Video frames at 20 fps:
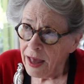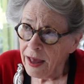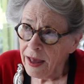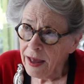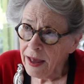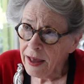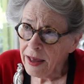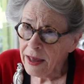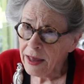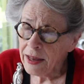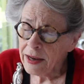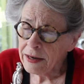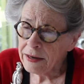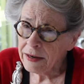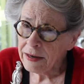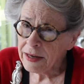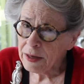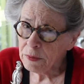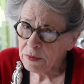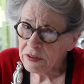
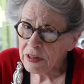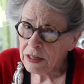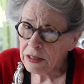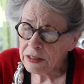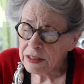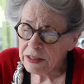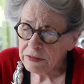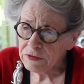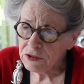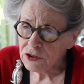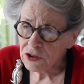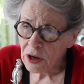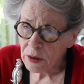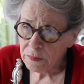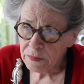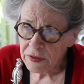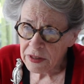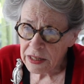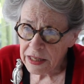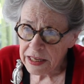And it was a little gift shop,
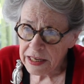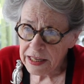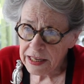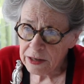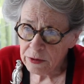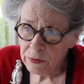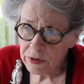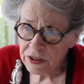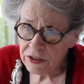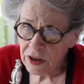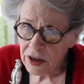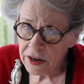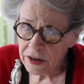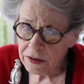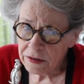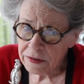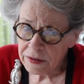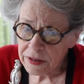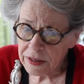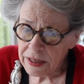and the lady had
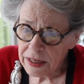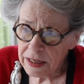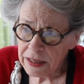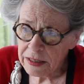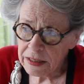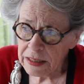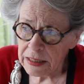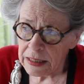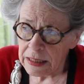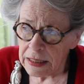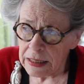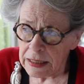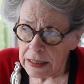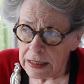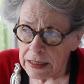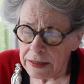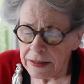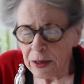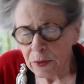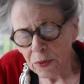retired. And
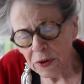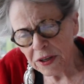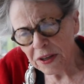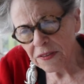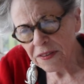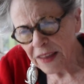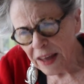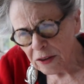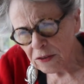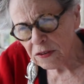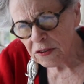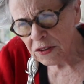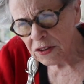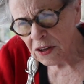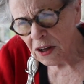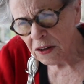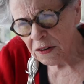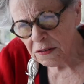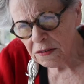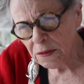they wanted
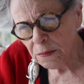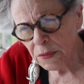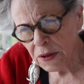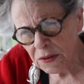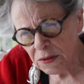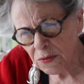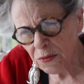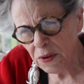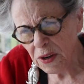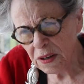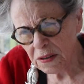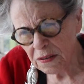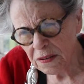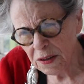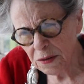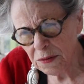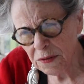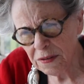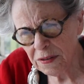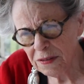$1,000 a month's rent.
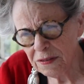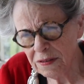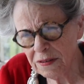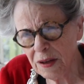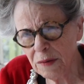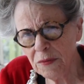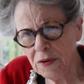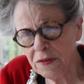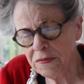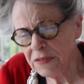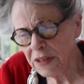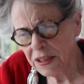This was the summer of